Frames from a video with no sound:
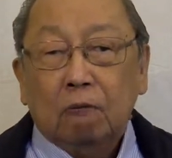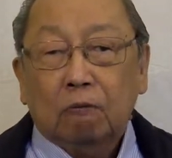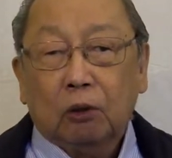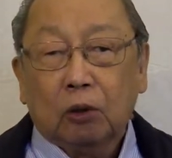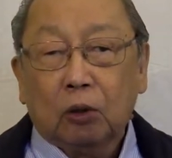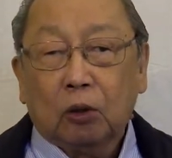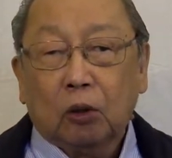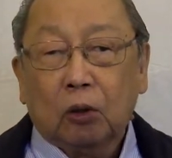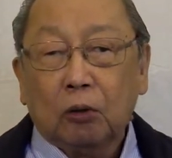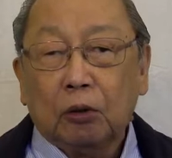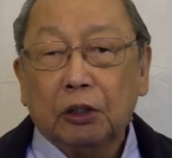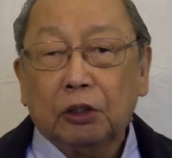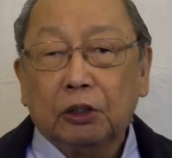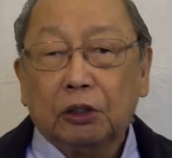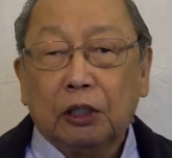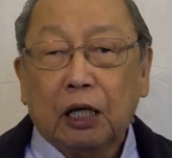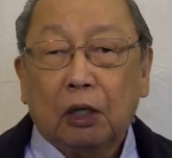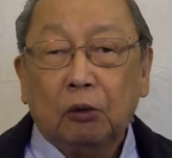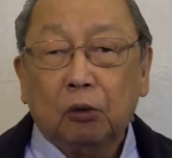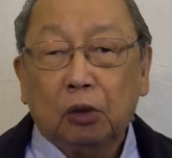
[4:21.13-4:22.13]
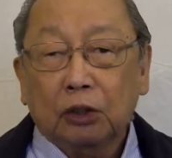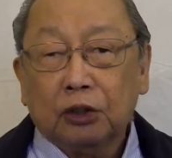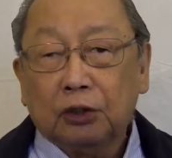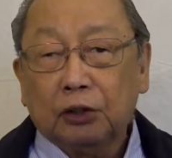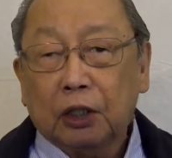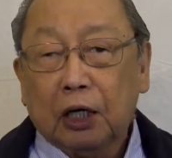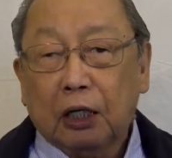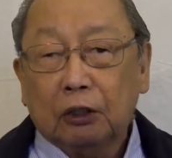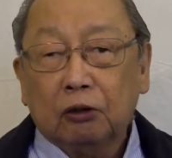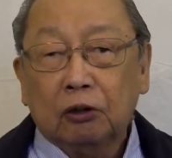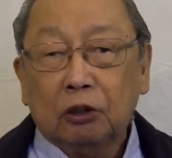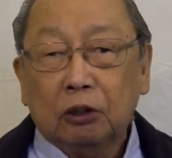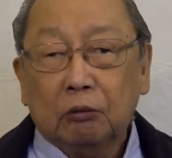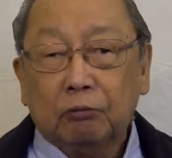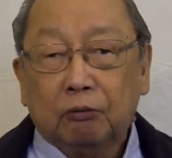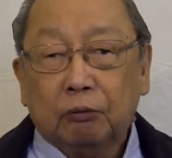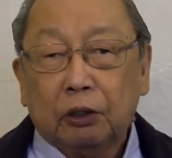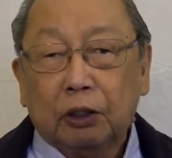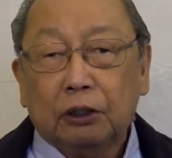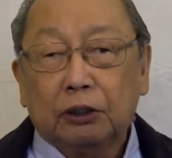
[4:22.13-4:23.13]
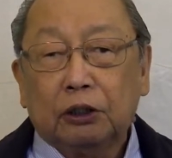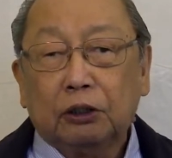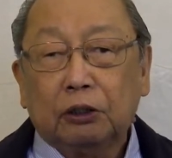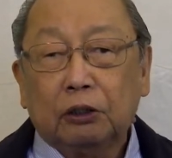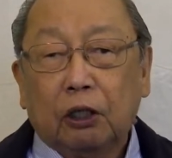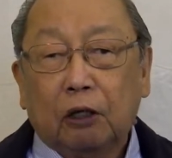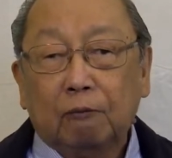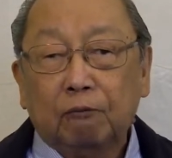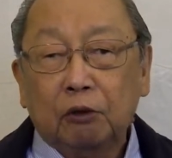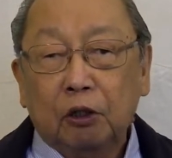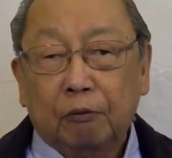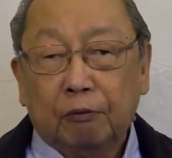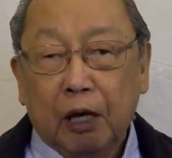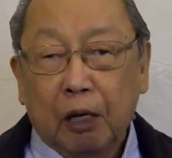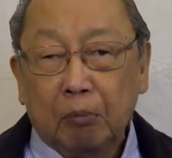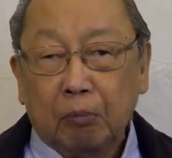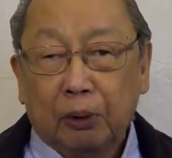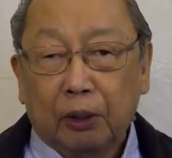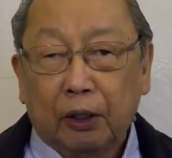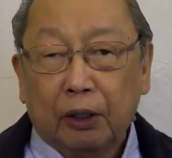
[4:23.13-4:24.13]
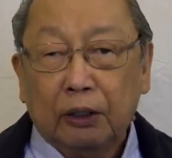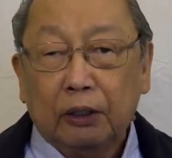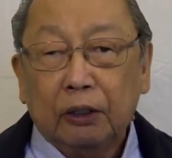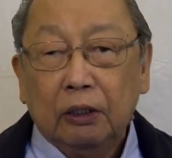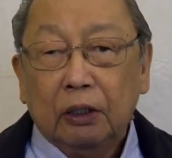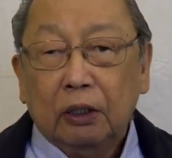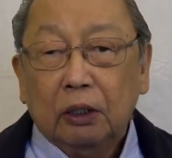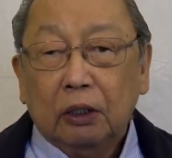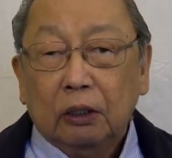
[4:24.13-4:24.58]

for Kurdistan will start on the 1st of November